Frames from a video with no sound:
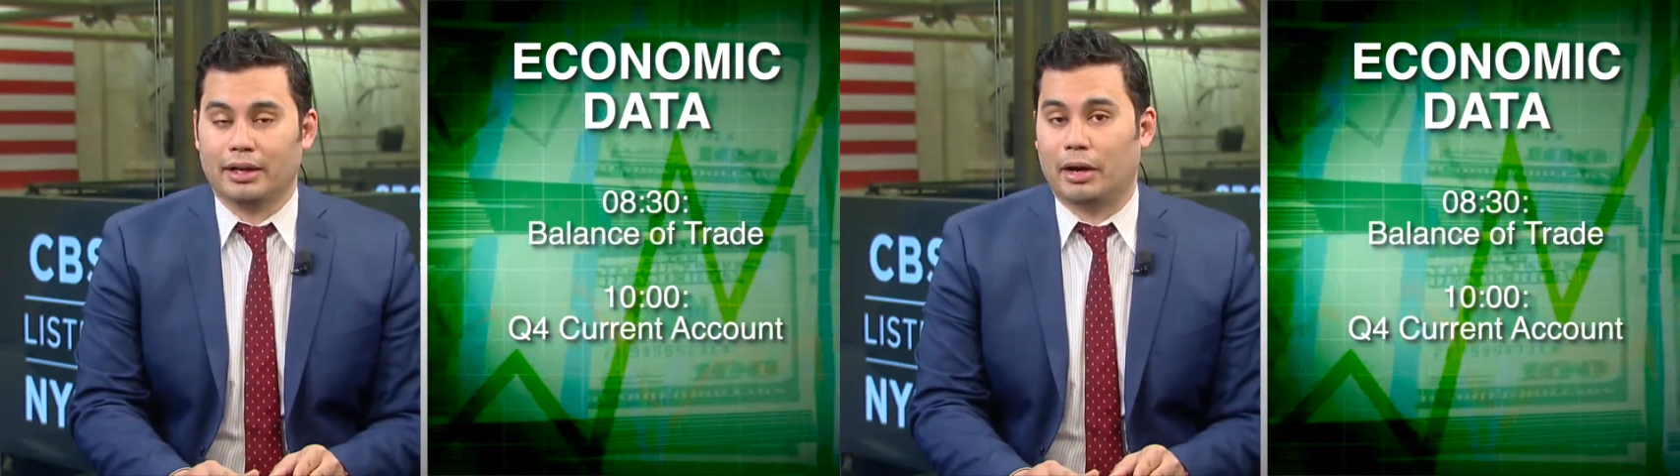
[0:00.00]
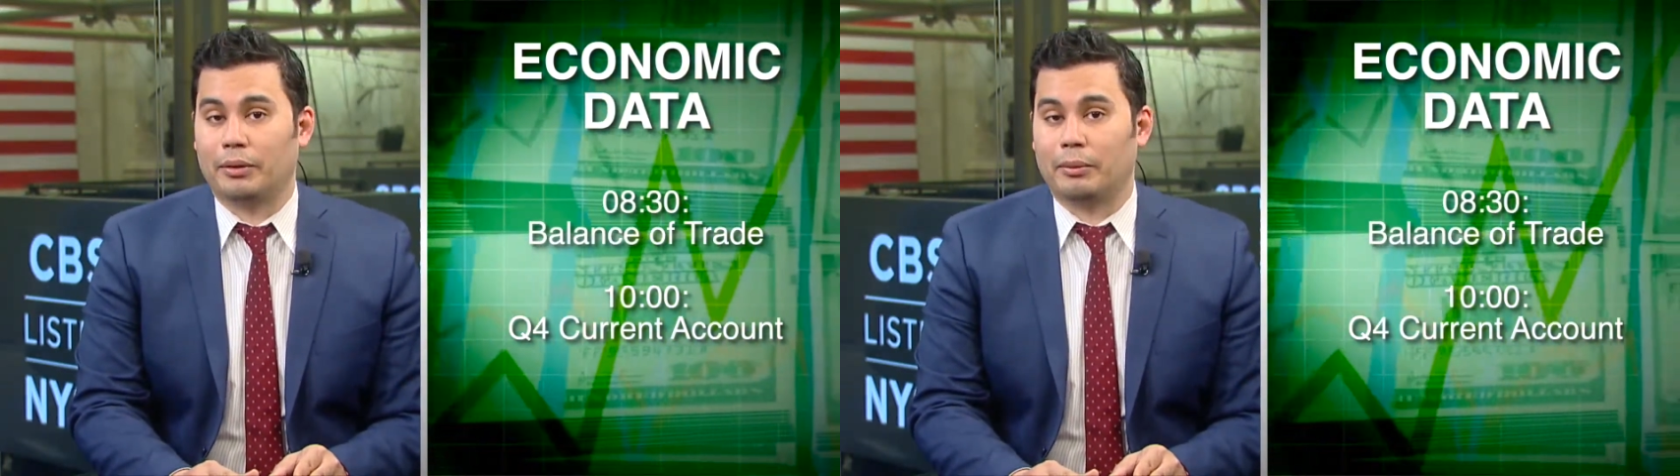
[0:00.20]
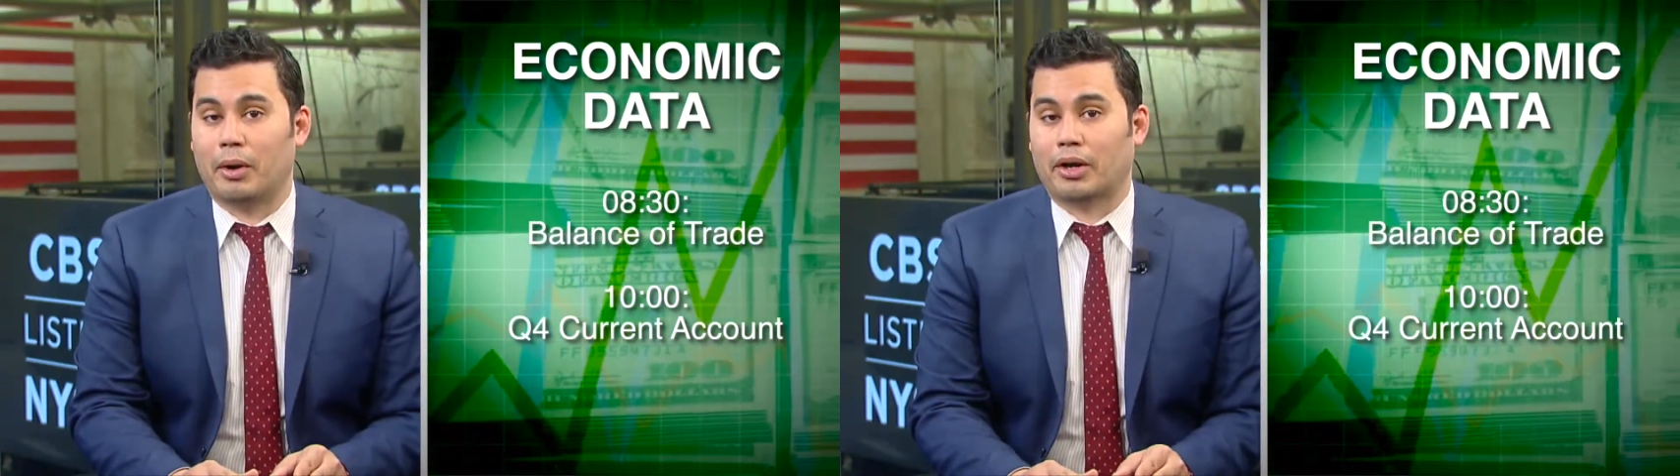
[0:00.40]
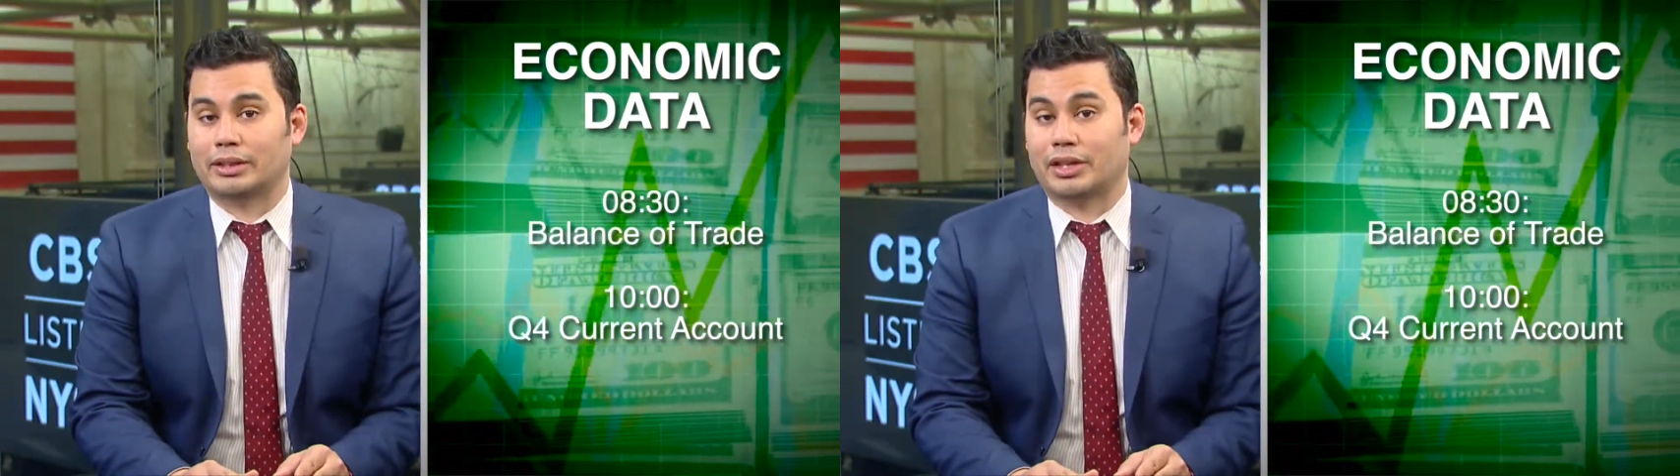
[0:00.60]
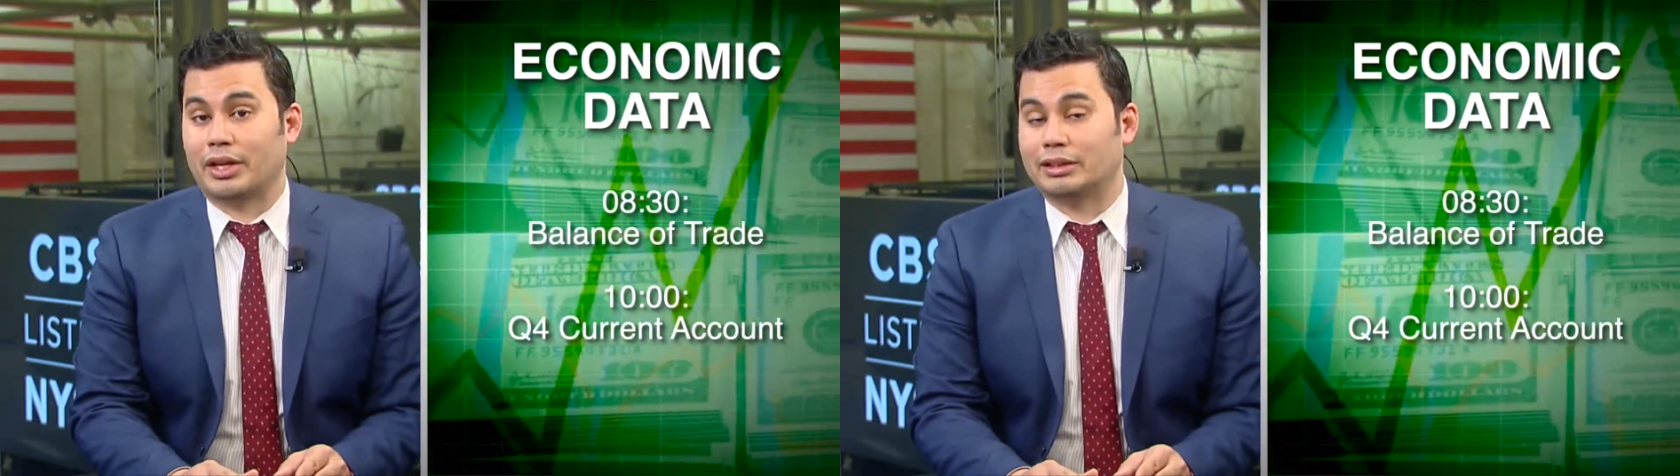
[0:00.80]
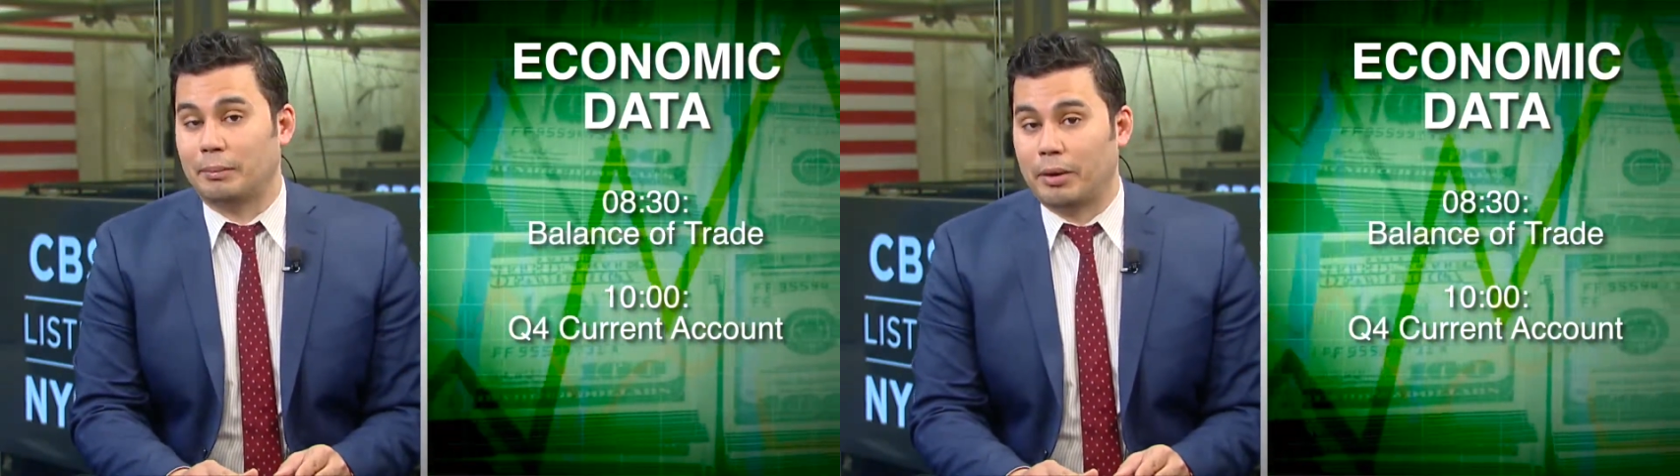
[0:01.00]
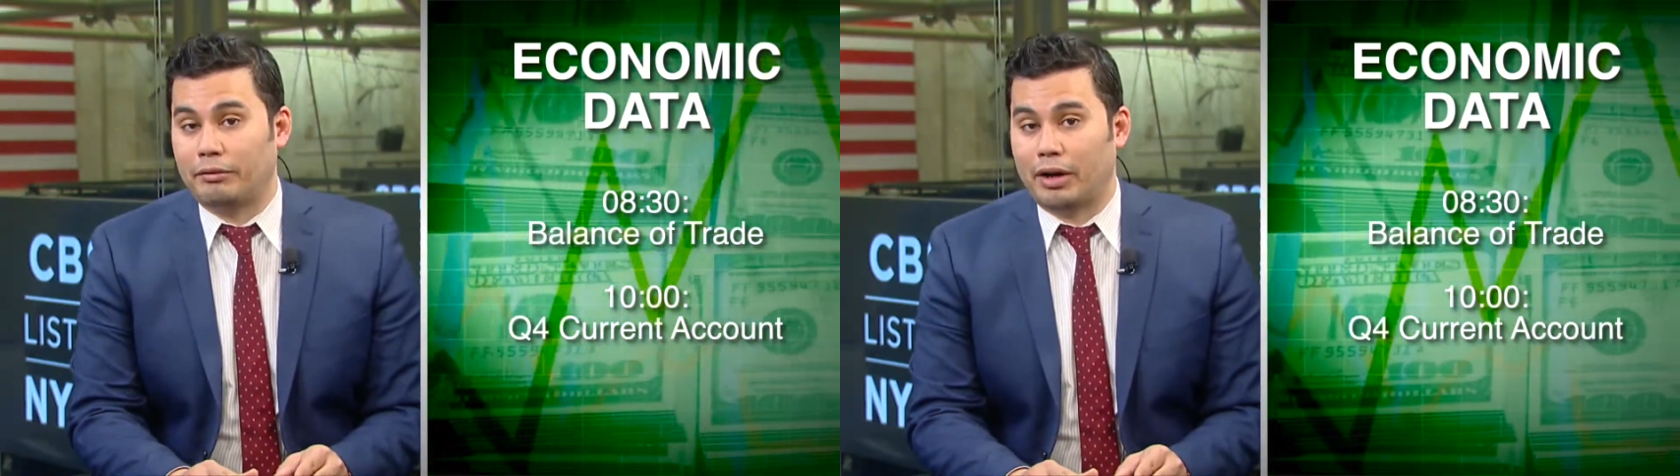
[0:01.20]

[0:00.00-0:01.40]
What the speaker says: Now in the markets, the S&P